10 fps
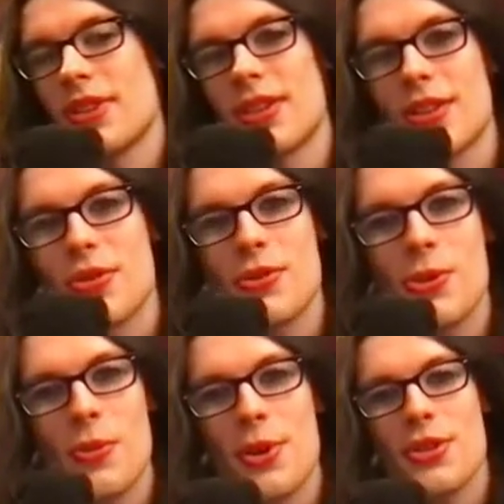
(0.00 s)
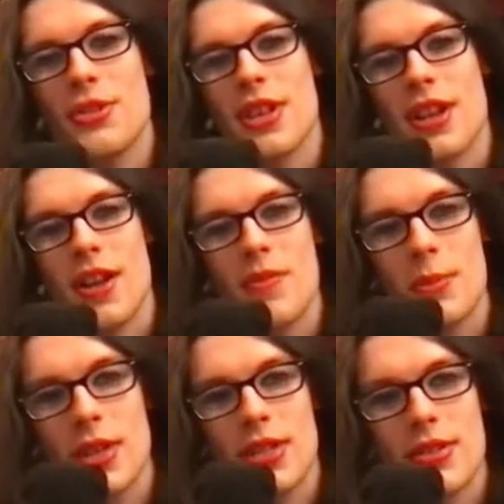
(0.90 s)
There's so much that I've
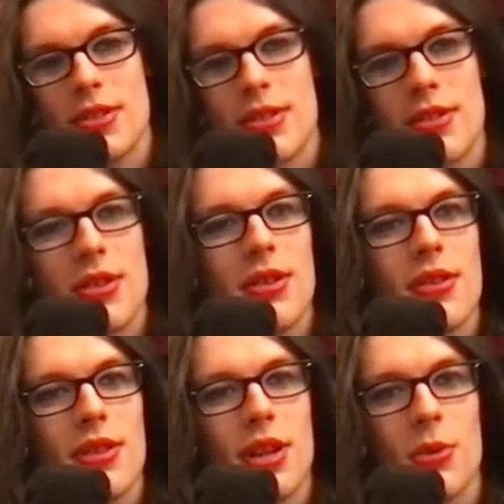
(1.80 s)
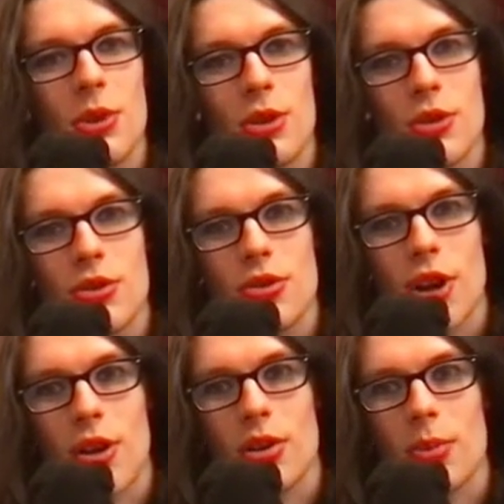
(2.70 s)
missed that we could
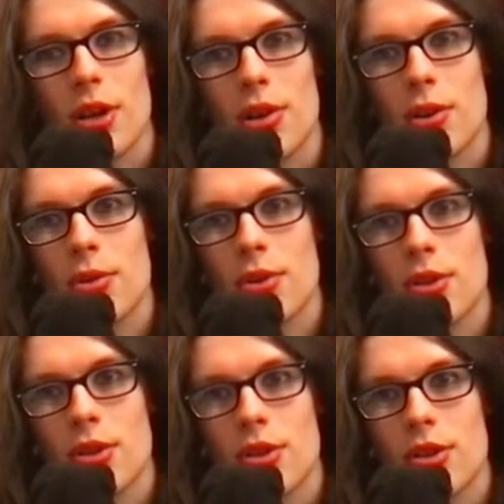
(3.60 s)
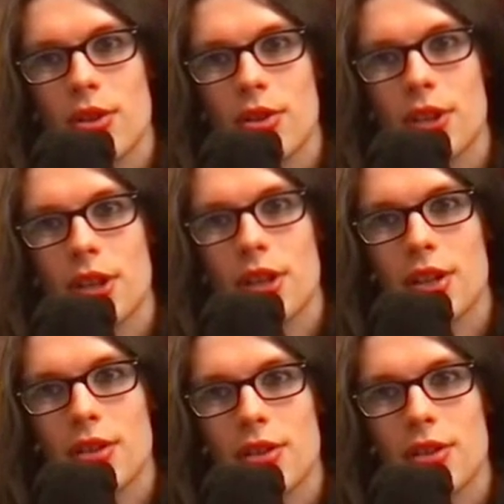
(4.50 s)
talk about, like